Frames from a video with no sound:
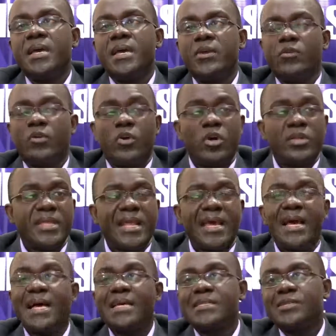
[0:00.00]
You recall that I
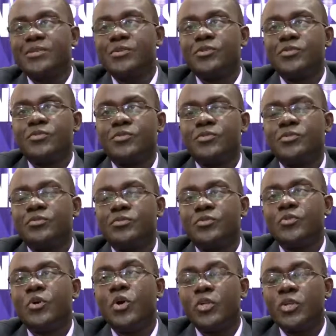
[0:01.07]
asked you
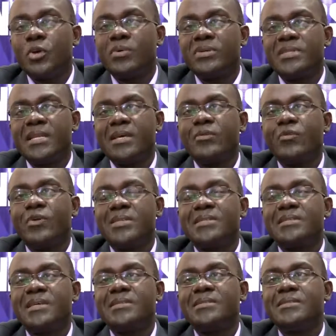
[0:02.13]
to hold on with certain
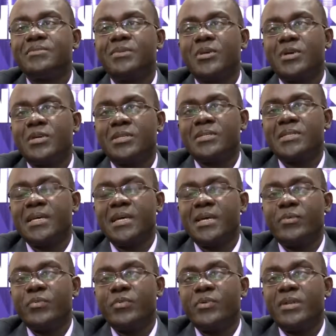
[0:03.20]
questions because
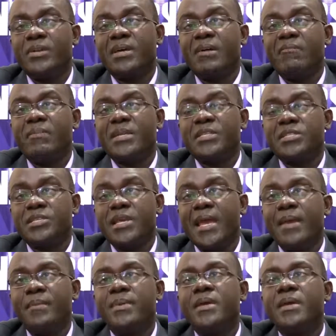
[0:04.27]
we wouldn't have much
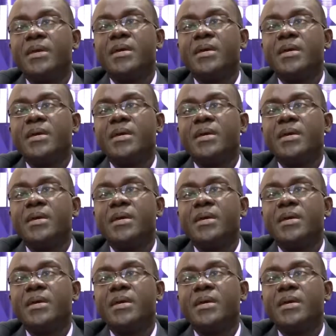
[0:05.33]
time.